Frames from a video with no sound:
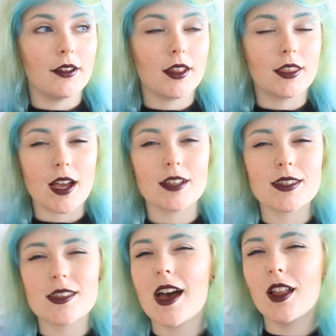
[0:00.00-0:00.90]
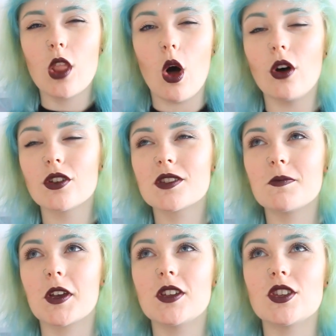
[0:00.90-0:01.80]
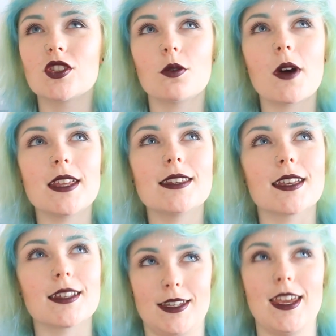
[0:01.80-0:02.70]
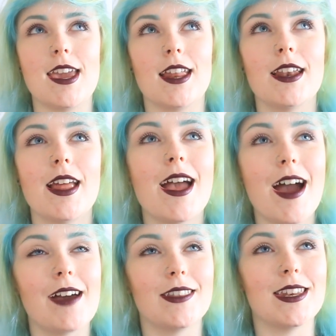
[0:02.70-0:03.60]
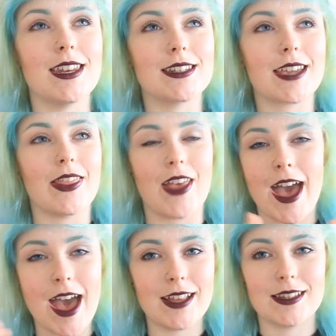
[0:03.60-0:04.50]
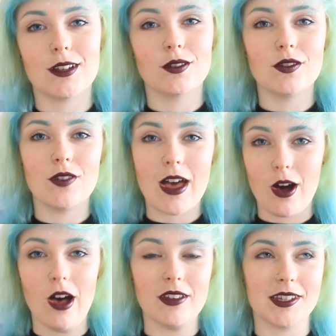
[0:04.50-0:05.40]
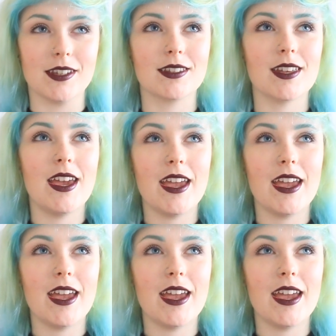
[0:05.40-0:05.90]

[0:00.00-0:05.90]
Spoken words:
that's their loss, because it's 2016 and they need to get their heads out of their arses.